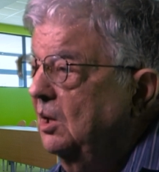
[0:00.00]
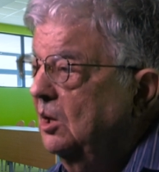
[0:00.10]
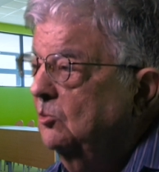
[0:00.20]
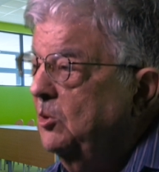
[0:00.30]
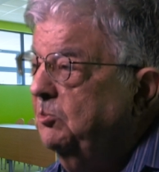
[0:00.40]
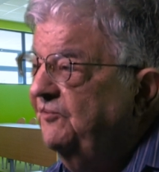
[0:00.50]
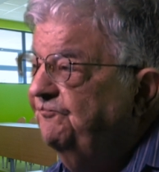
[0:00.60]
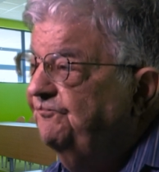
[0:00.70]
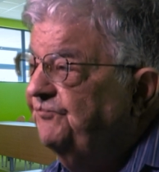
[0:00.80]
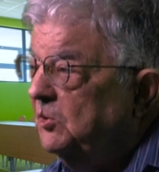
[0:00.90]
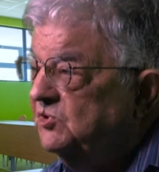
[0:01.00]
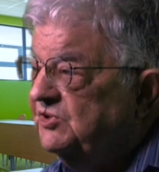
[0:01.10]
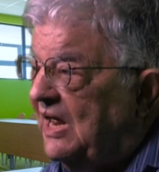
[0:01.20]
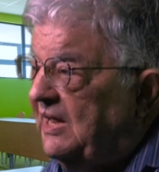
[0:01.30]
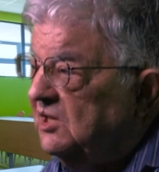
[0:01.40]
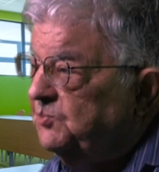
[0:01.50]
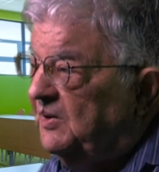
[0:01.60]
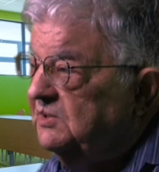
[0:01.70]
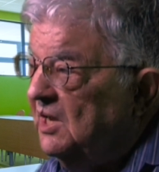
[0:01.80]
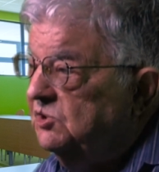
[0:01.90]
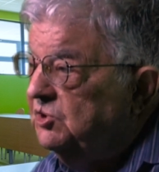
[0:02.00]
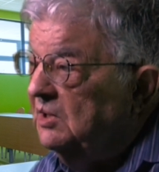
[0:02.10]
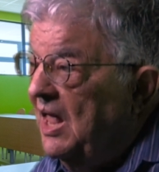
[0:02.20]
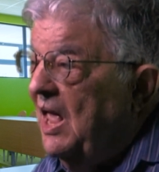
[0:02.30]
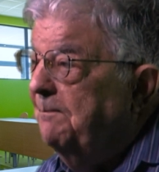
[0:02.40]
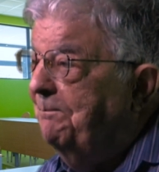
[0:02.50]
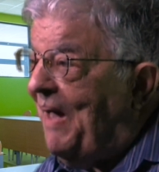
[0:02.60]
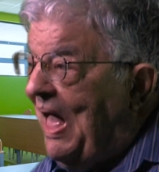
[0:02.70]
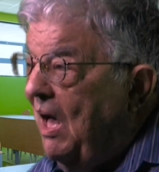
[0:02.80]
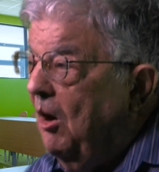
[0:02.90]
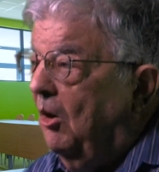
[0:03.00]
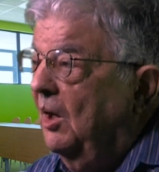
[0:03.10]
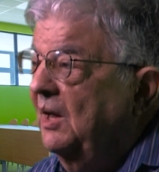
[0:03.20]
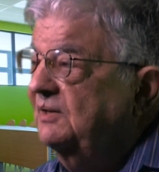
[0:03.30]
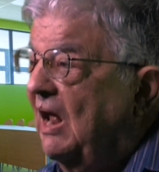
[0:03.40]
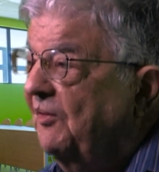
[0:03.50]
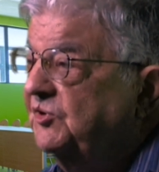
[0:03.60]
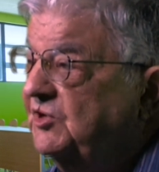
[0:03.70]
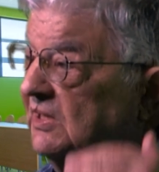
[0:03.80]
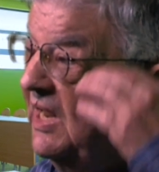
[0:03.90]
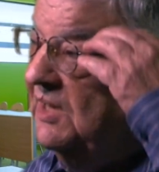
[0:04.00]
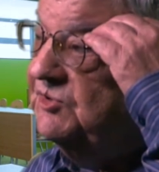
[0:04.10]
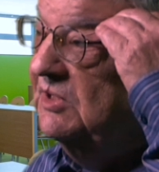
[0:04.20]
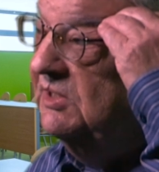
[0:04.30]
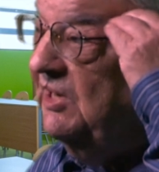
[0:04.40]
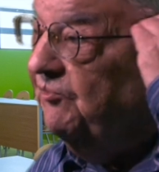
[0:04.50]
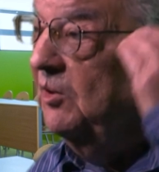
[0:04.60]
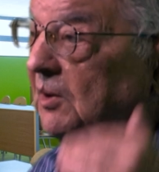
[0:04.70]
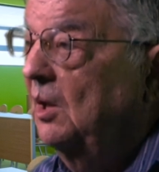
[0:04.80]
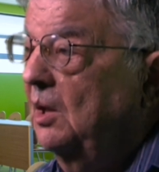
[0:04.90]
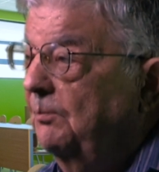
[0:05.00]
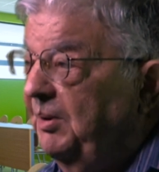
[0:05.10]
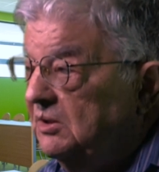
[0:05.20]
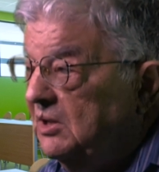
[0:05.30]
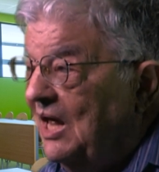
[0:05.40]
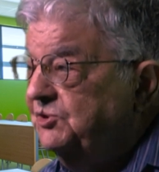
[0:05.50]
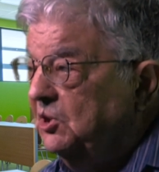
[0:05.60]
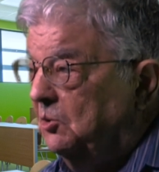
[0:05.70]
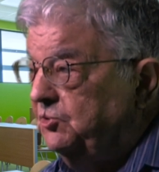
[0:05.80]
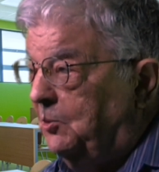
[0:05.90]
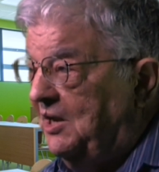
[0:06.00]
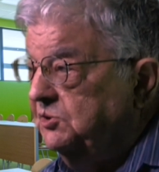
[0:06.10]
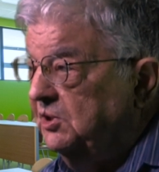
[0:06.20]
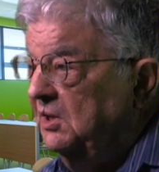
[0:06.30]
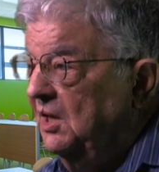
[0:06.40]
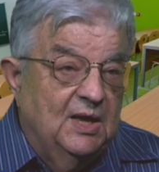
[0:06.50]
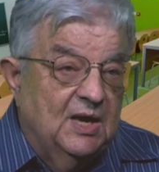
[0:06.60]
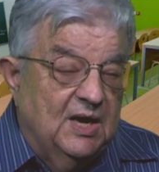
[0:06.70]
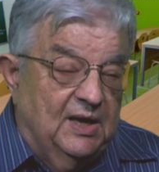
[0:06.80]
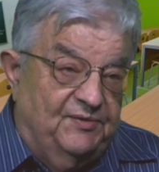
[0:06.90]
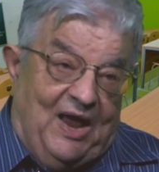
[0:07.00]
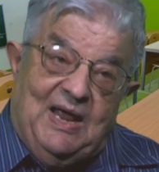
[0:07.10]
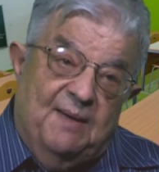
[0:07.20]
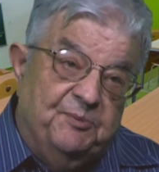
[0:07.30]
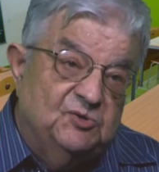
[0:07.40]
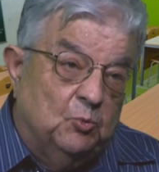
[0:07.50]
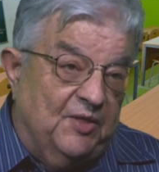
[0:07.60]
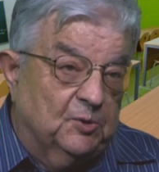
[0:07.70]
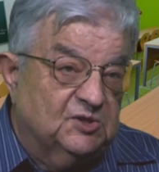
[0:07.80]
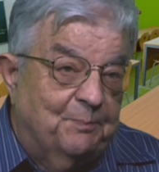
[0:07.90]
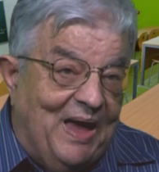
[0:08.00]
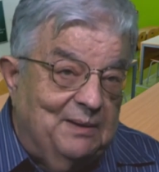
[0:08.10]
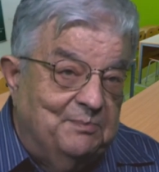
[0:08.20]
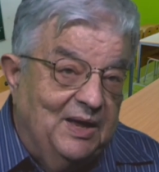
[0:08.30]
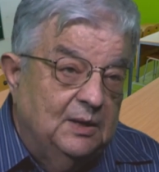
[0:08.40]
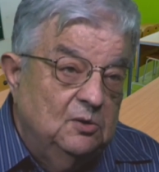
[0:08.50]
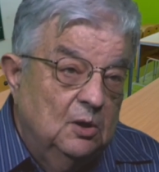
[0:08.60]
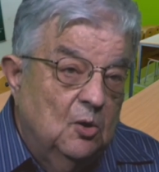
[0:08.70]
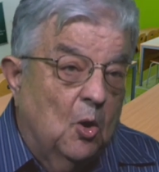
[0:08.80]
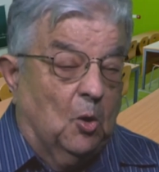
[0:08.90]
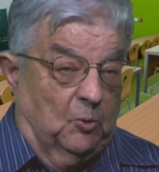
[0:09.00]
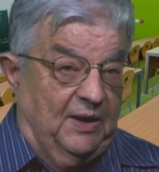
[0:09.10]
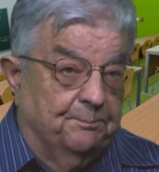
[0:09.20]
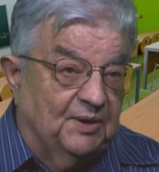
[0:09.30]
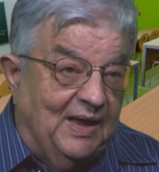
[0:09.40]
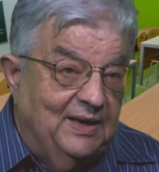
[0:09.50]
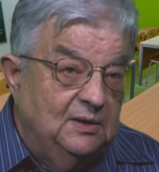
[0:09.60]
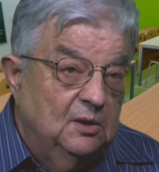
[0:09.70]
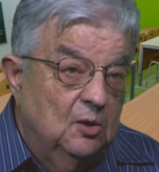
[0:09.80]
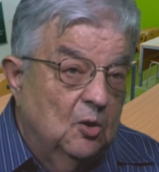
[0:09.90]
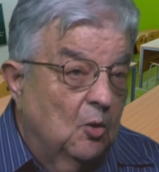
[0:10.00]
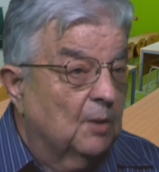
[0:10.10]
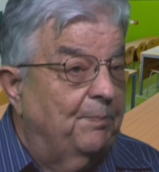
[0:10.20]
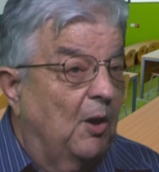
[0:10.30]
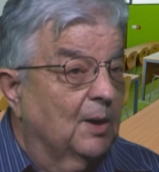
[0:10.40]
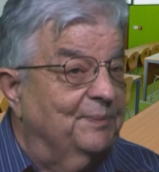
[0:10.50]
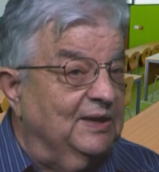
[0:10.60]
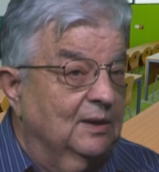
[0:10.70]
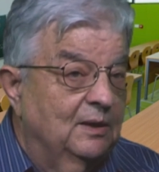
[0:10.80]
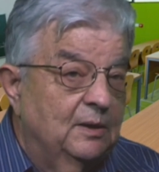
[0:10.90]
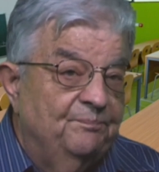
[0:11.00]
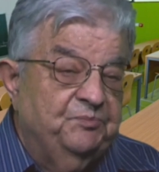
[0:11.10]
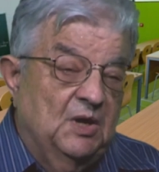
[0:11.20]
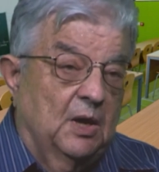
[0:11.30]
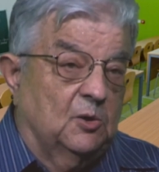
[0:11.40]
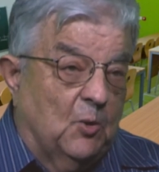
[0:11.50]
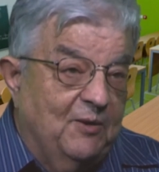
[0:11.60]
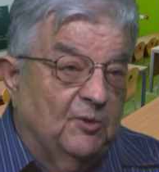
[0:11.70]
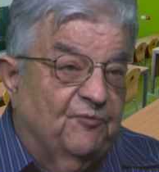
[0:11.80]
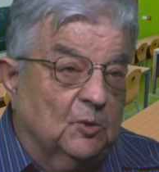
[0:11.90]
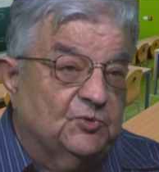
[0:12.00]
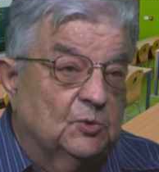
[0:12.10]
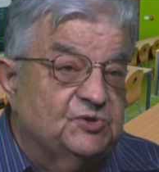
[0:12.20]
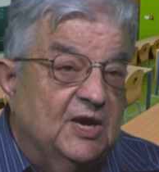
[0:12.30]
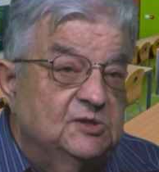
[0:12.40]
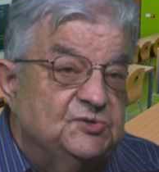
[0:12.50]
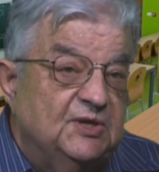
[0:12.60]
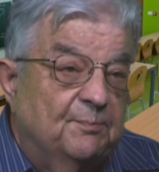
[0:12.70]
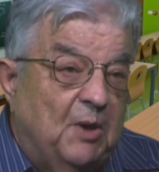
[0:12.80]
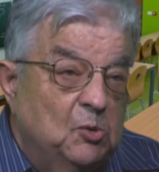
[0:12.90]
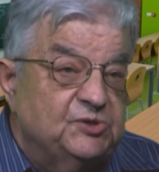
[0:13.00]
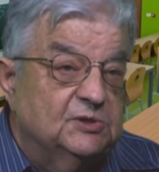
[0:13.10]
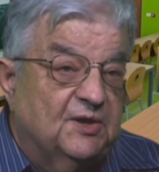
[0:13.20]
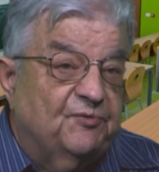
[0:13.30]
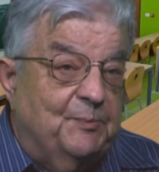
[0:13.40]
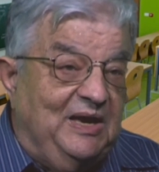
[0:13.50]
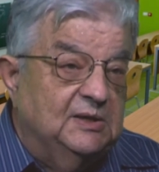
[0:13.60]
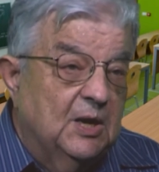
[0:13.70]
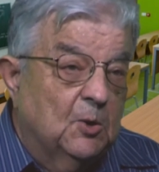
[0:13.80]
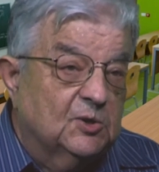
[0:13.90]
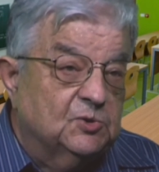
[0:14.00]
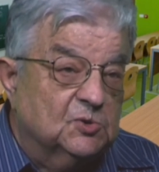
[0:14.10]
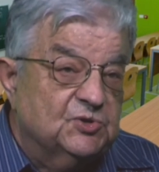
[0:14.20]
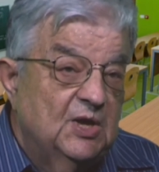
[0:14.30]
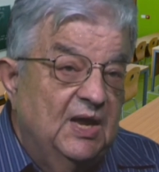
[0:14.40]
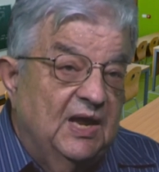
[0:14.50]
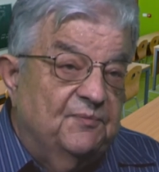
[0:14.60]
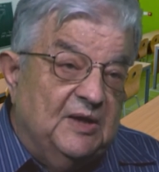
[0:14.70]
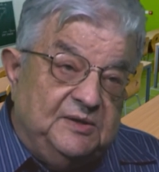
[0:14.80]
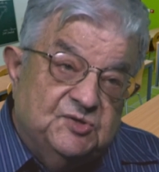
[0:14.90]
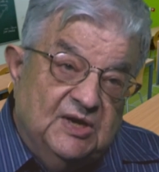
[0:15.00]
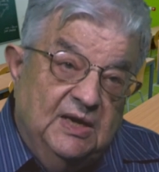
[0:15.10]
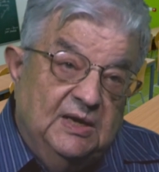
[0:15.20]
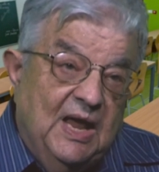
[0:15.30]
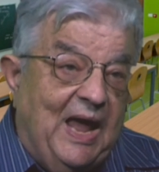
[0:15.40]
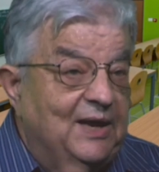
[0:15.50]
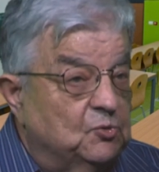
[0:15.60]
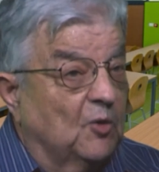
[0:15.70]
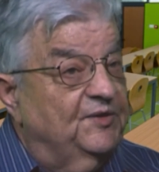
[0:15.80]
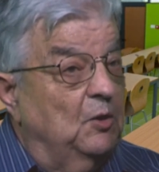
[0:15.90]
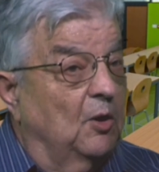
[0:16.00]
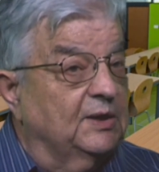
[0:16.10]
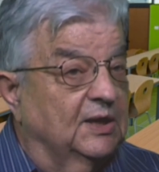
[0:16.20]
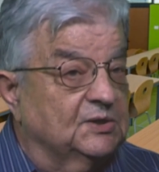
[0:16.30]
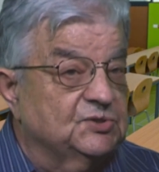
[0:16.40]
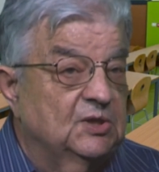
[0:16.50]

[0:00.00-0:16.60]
we reverse that expectation. And pow, now the scene heads in a different but logical direction. And that happens whether it's Batman or Rick Blaine or Barbie. A great reversal changes the emotion of the main characters in that scene and or the audience.